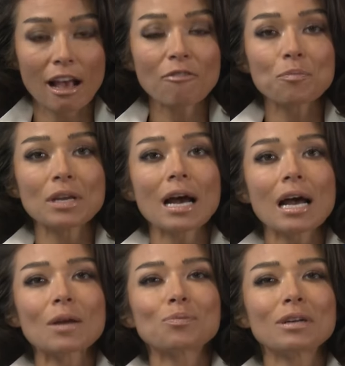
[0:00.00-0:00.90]

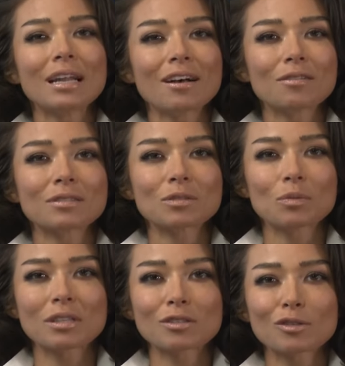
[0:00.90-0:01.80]
FBI pronounced
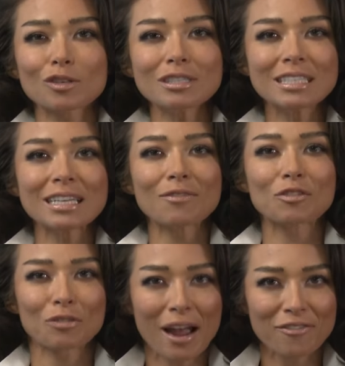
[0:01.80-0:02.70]
with the certainty of
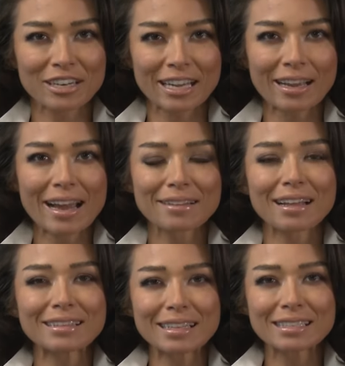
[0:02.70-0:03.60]
gravity
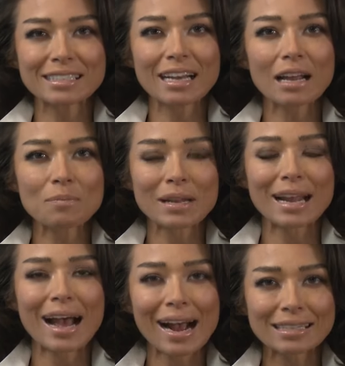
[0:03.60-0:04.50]
that this
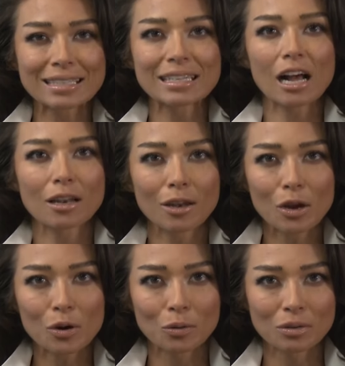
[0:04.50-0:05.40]
gunman acted
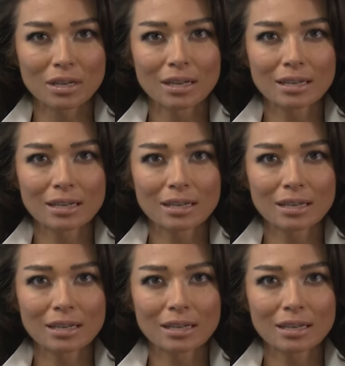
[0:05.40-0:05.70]
alone,